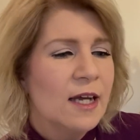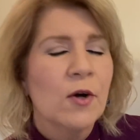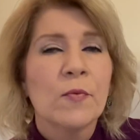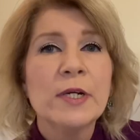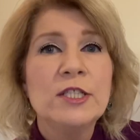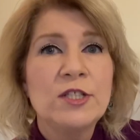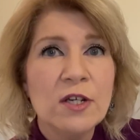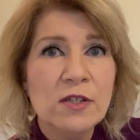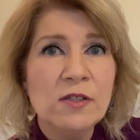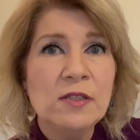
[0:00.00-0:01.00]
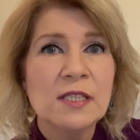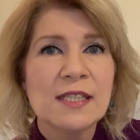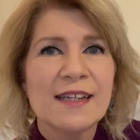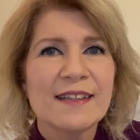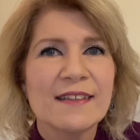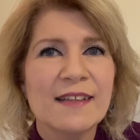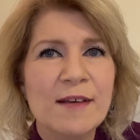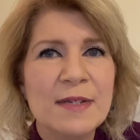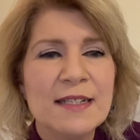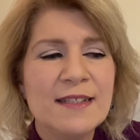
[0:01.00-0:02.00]
reduce
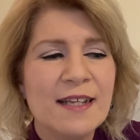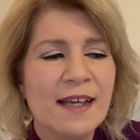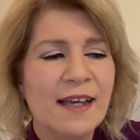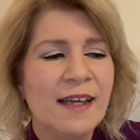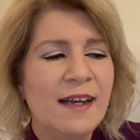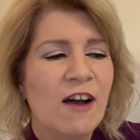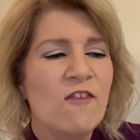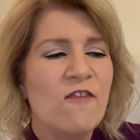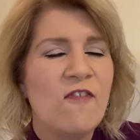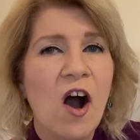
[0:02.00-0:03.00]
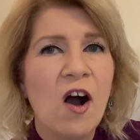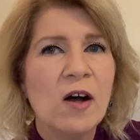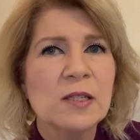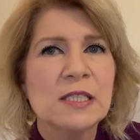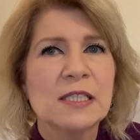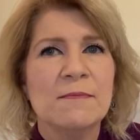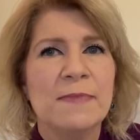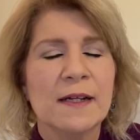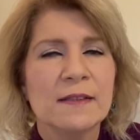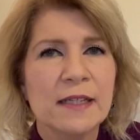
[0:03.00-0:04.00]
limited false
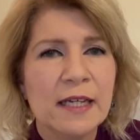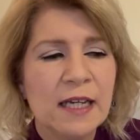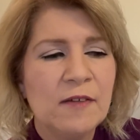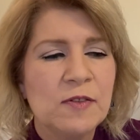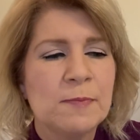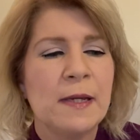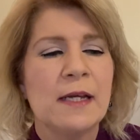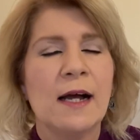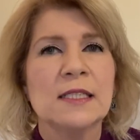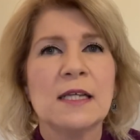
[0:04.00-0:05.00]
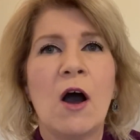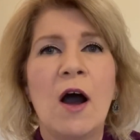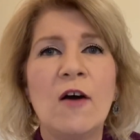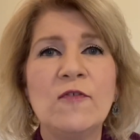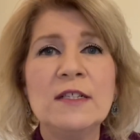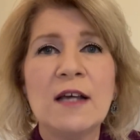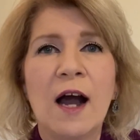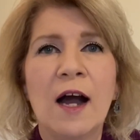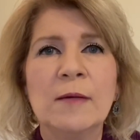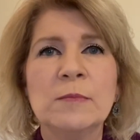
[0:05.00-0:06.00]
beliefs, because
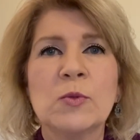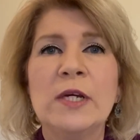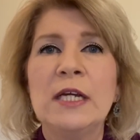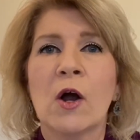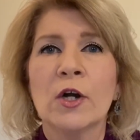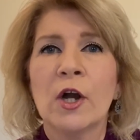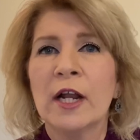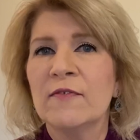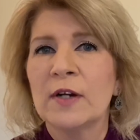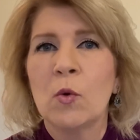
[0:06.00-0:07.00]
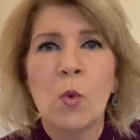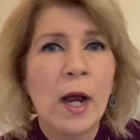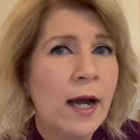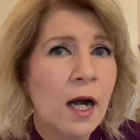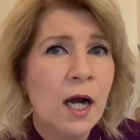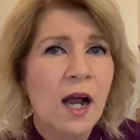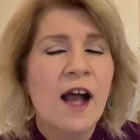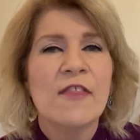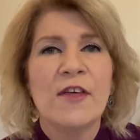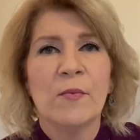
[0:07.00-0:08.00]
oftentimes we are not even aware
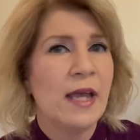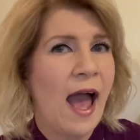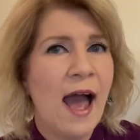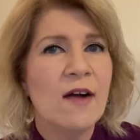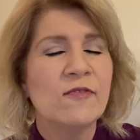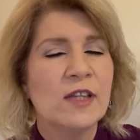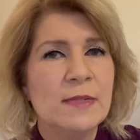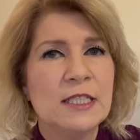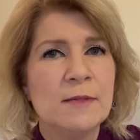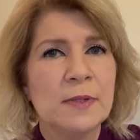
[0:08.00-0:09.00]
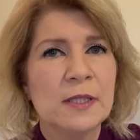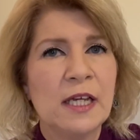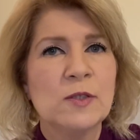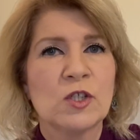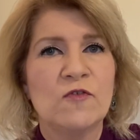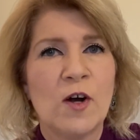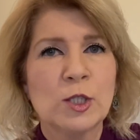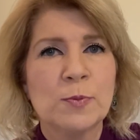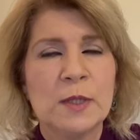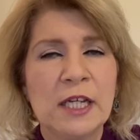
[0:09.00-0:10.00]
that we have limited beliefs or
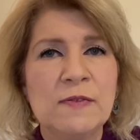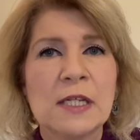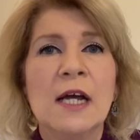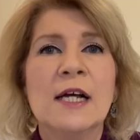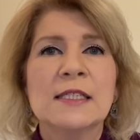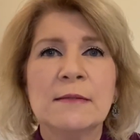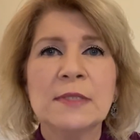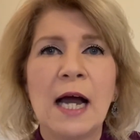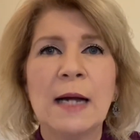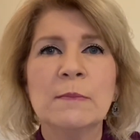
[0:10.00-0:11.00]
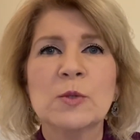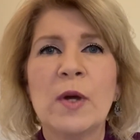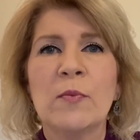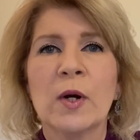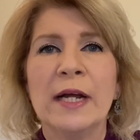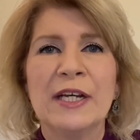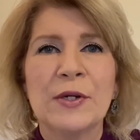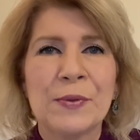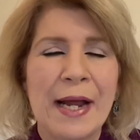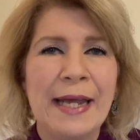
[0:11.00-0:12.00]
false beliefs. Sometimes we were
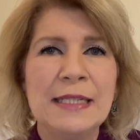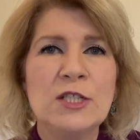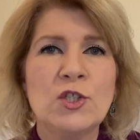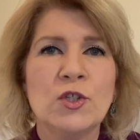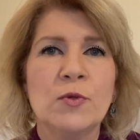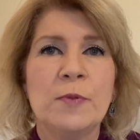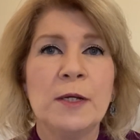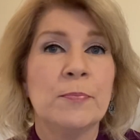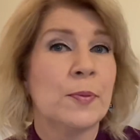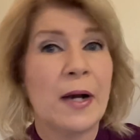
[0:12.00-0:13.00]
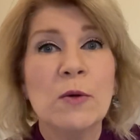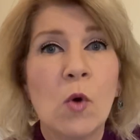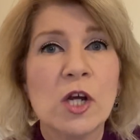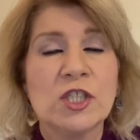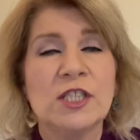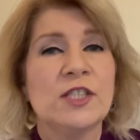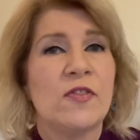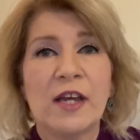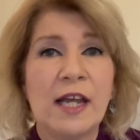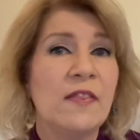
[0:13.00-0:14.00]
ingrained to be brainwashed into
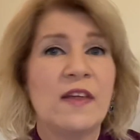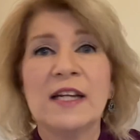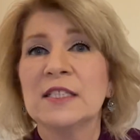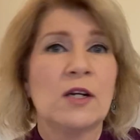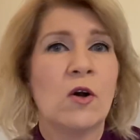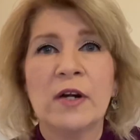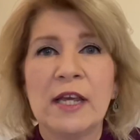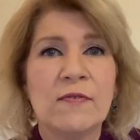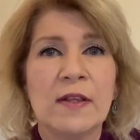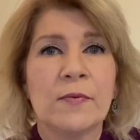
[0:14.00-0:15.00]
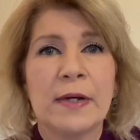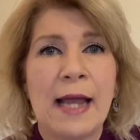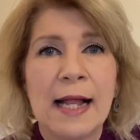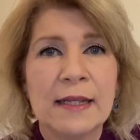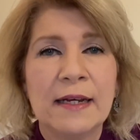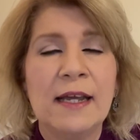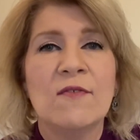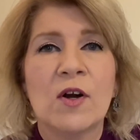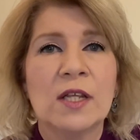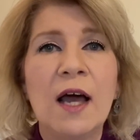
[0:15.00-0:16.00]
thinking things that aren't even the reality
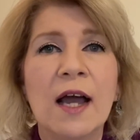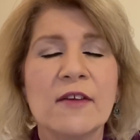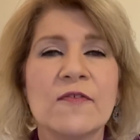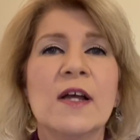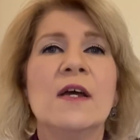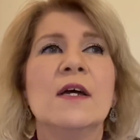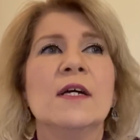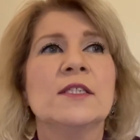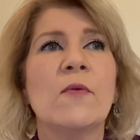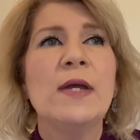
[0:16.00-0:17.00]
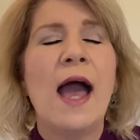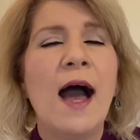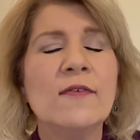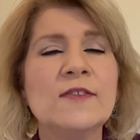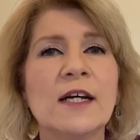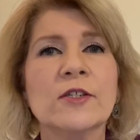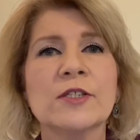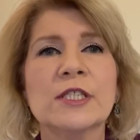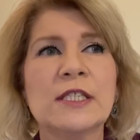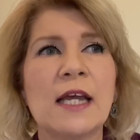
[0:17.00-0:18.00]
of our life. So we have to
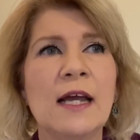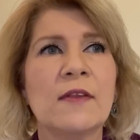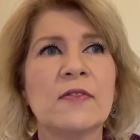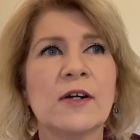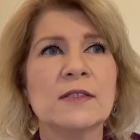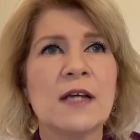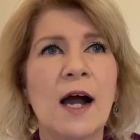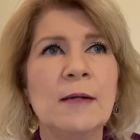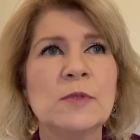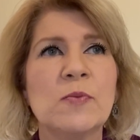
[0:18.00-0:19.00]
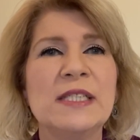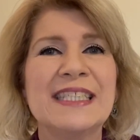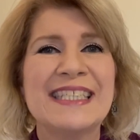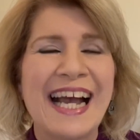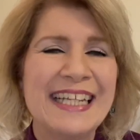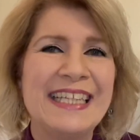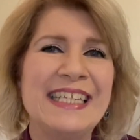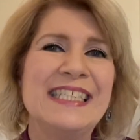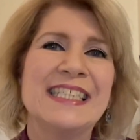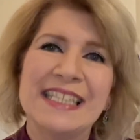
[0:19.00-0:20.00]
understand that there are times we
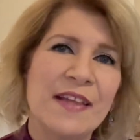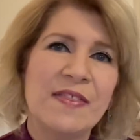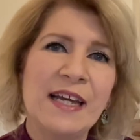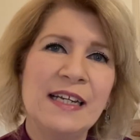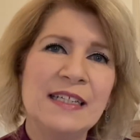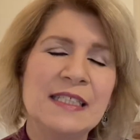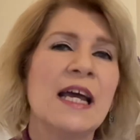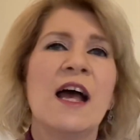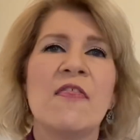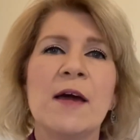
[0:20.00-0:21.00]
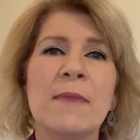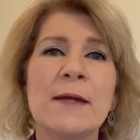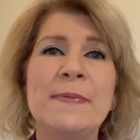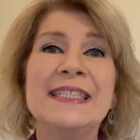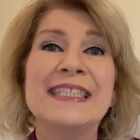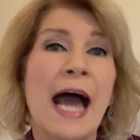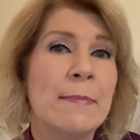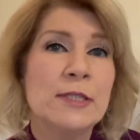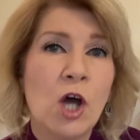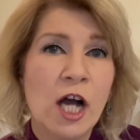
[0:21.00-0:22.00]
silently say things that might be
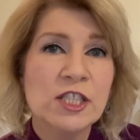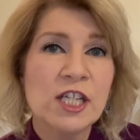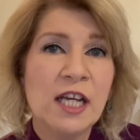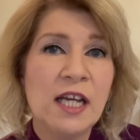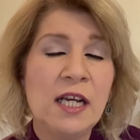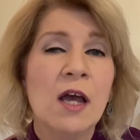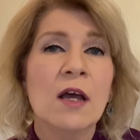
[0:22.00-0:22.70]
sabotaging